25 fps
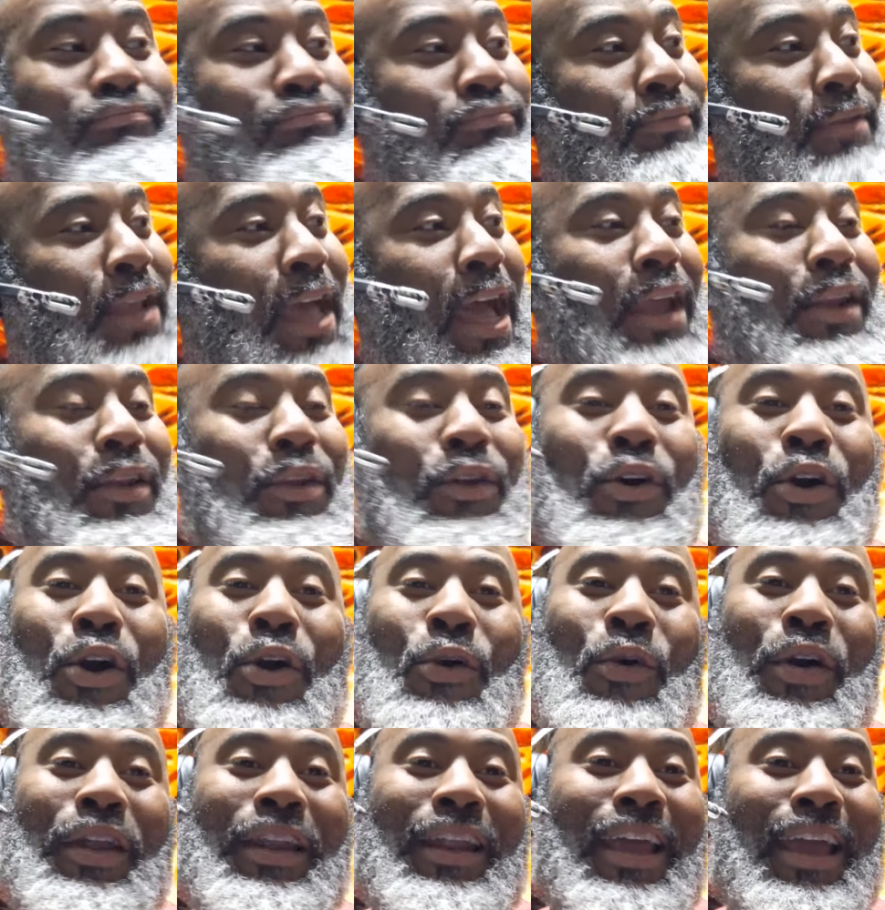not
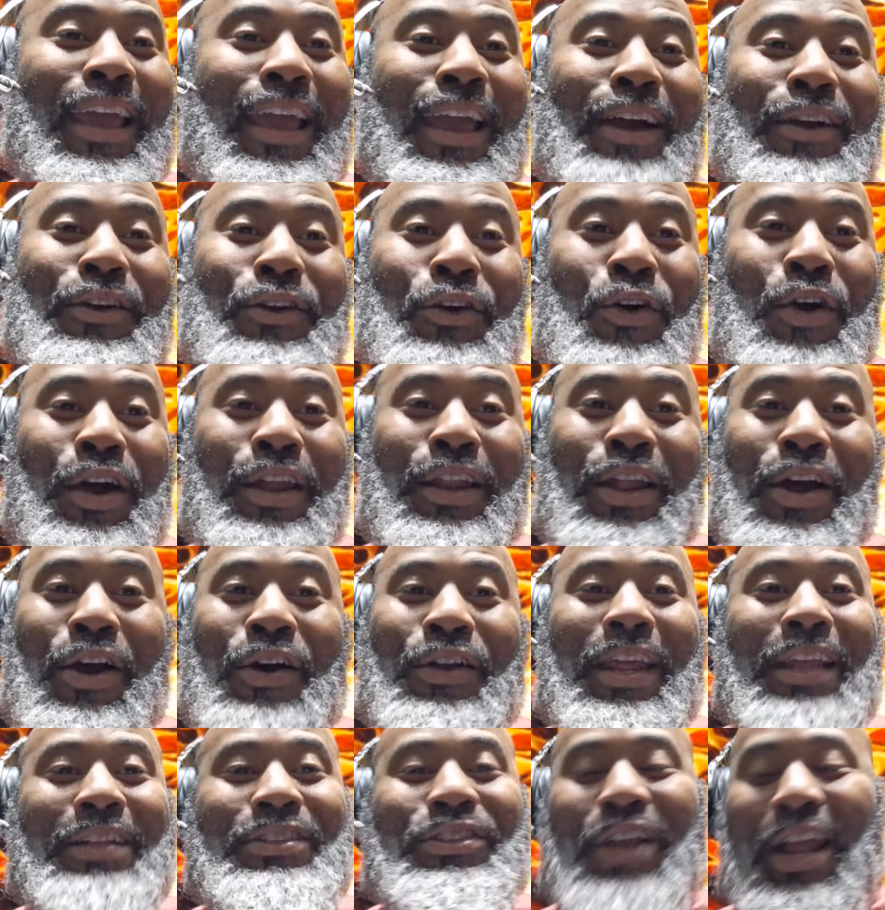knowing what the hell going on.
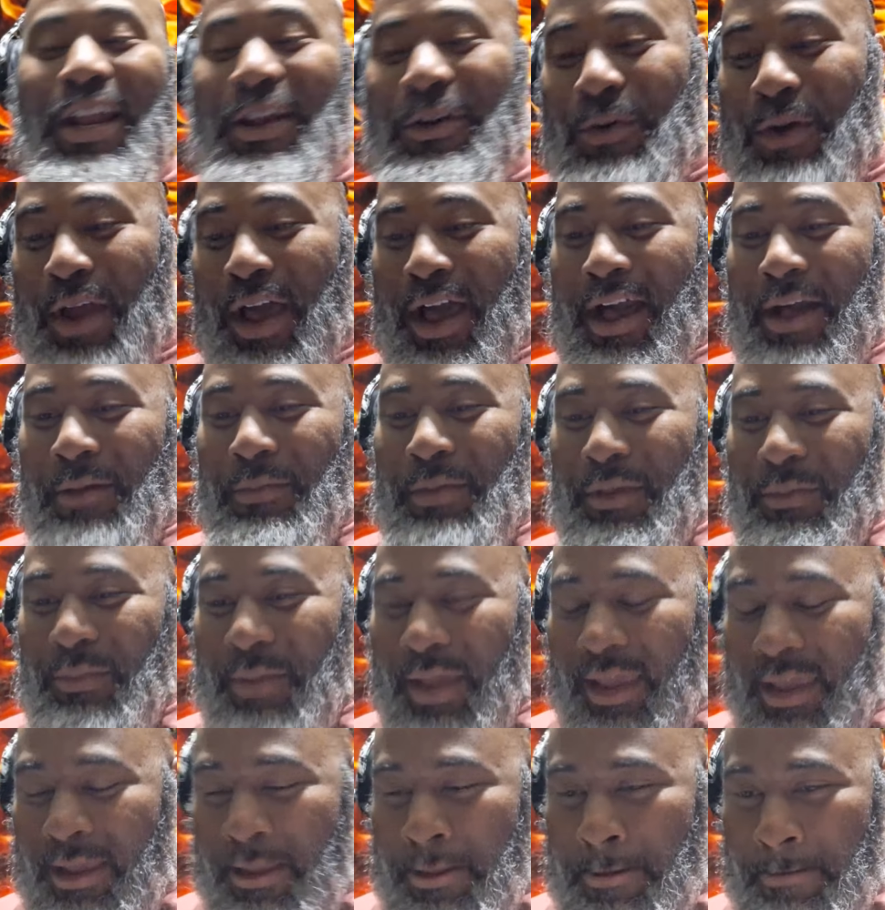They trying to rob me,
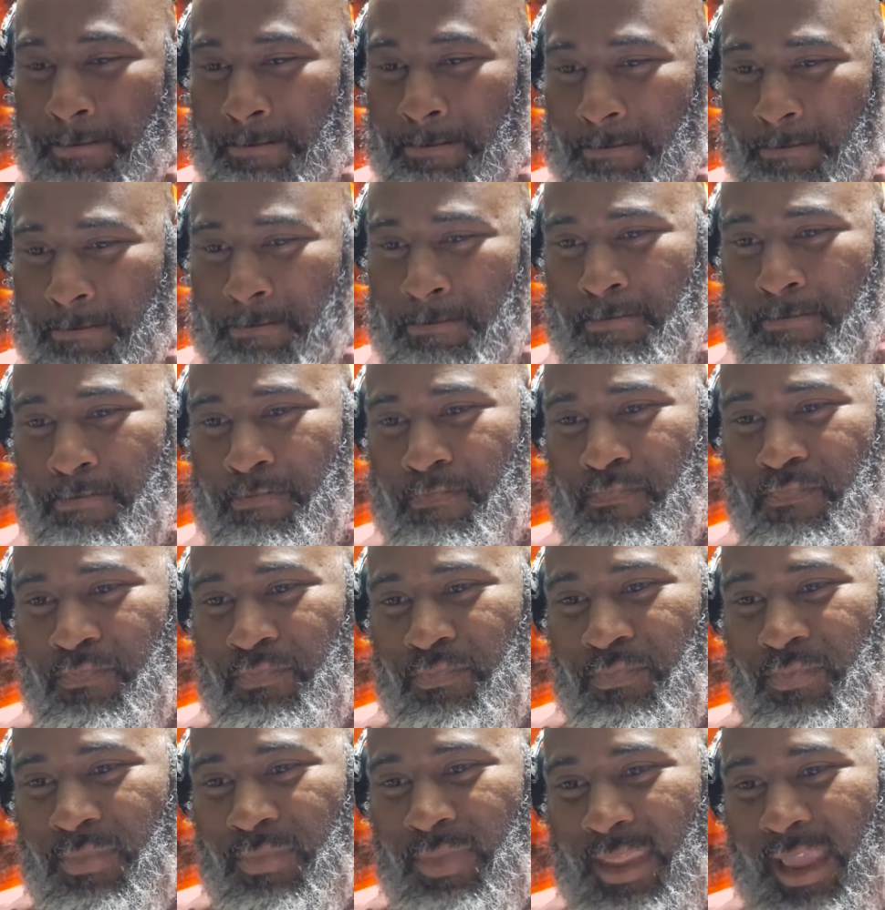man.
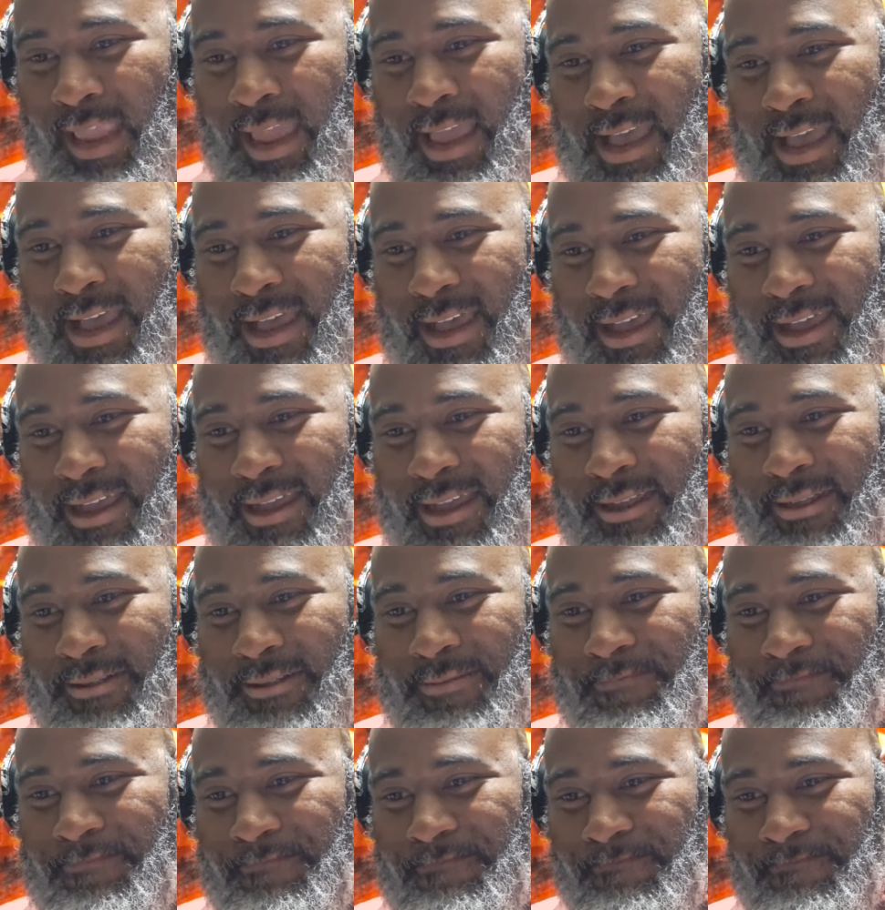Uh,